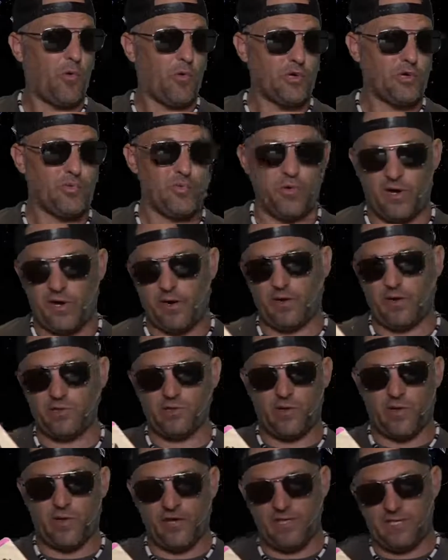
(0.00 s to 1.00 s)
Wars product,
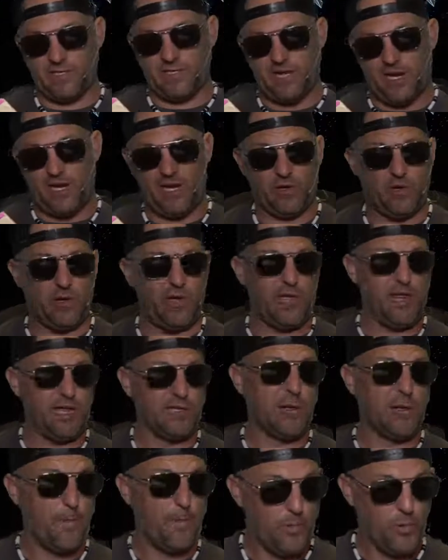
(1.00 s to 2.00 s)
so I guess technically it
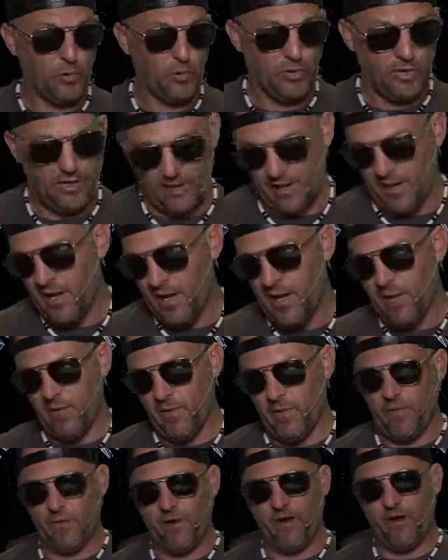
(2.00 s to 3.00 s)
is a bootleg,
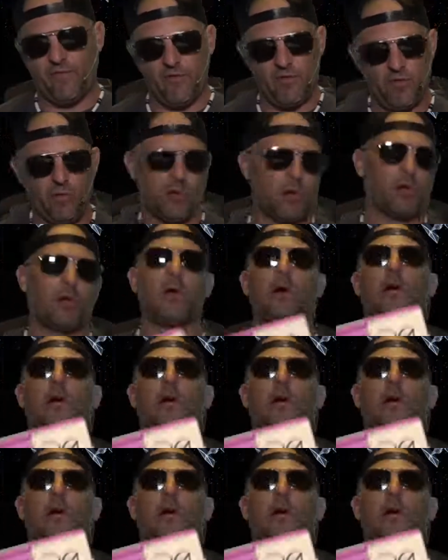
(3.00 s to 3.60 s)
but whatever you want to